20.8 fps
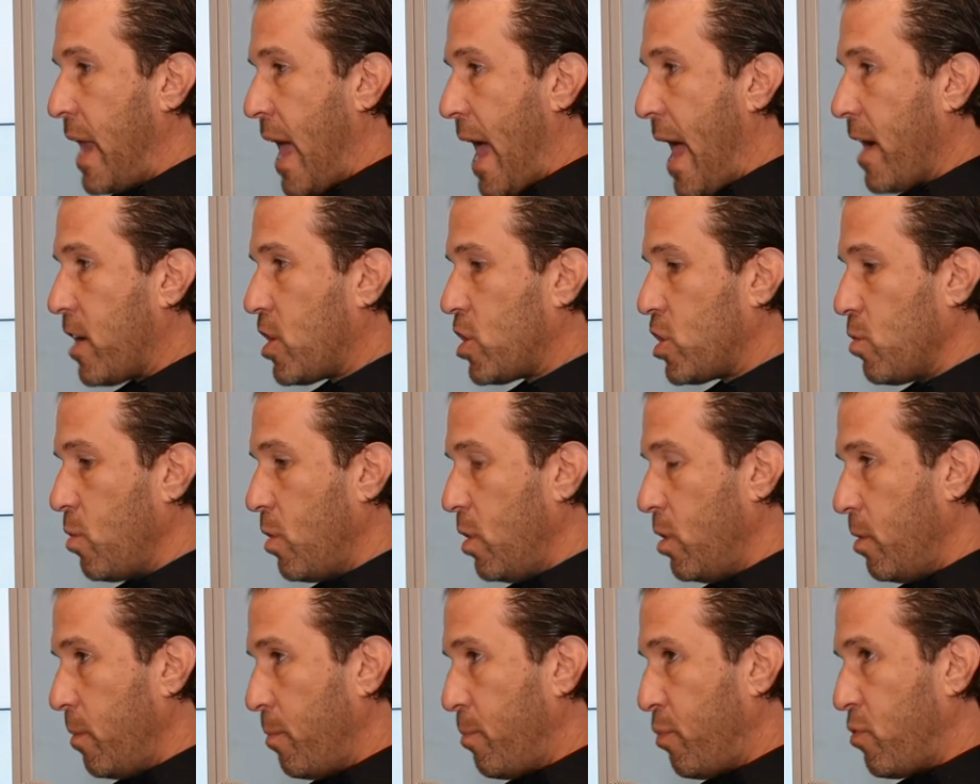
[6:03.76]
an
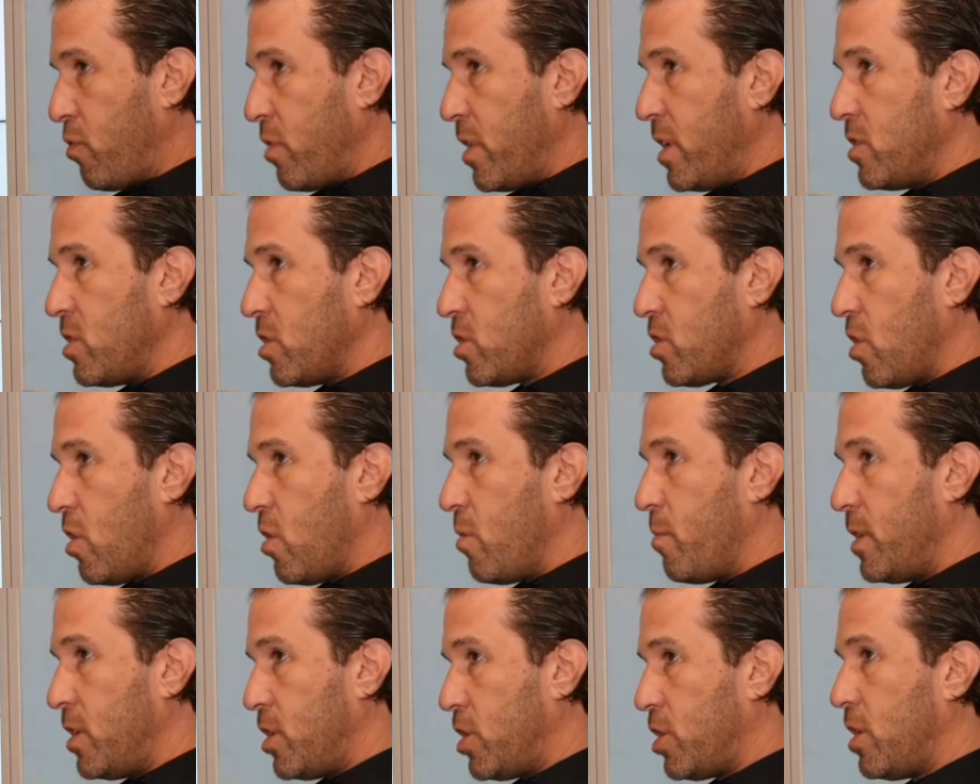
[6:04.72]
actual
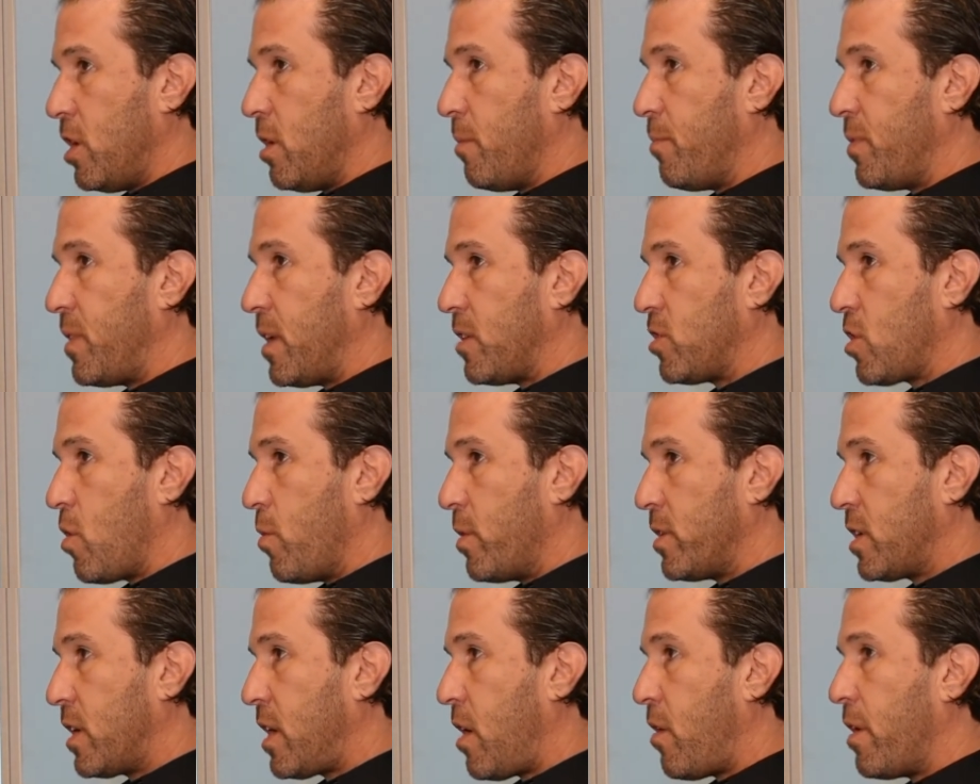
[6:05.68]
predetermined chip that's
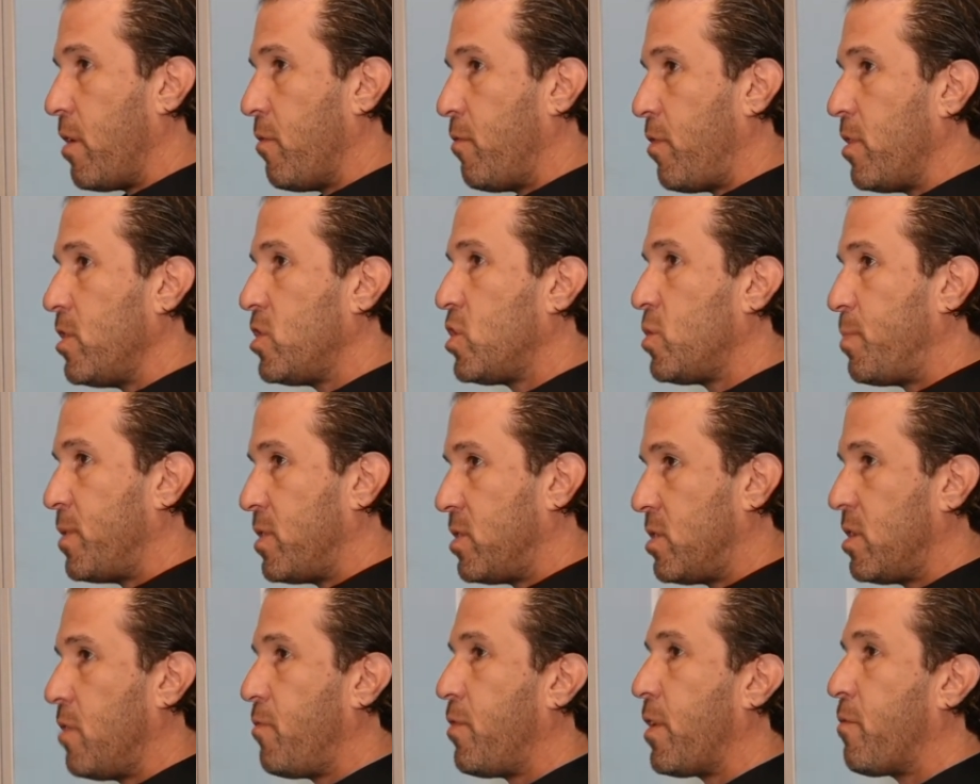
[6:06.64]
going to carry a very
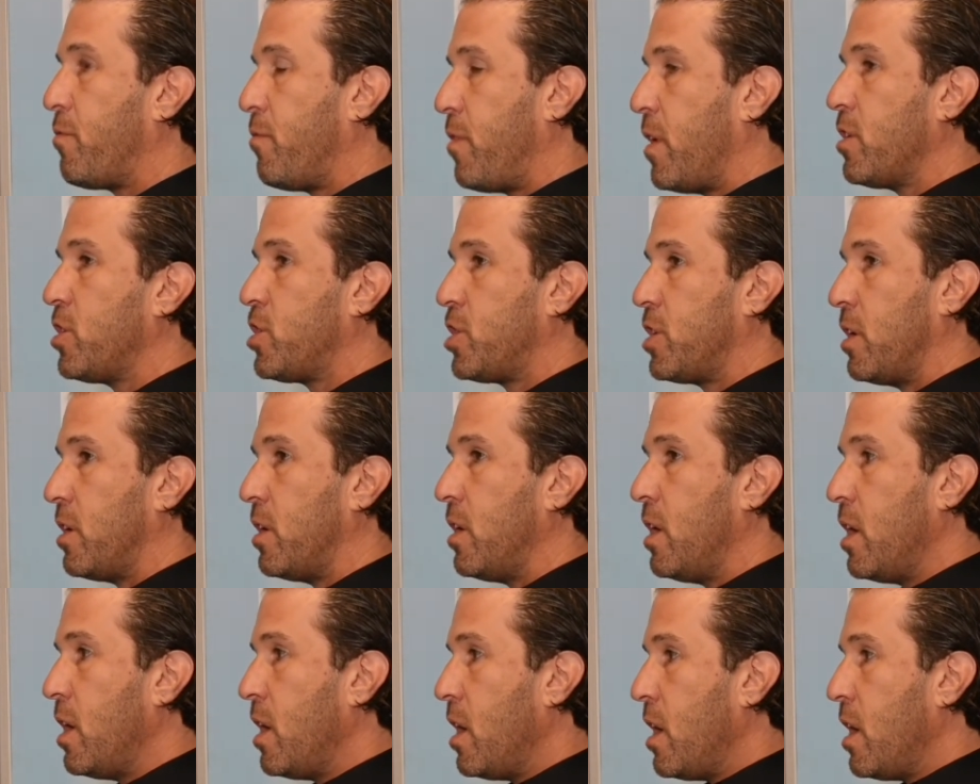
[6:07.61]
specific function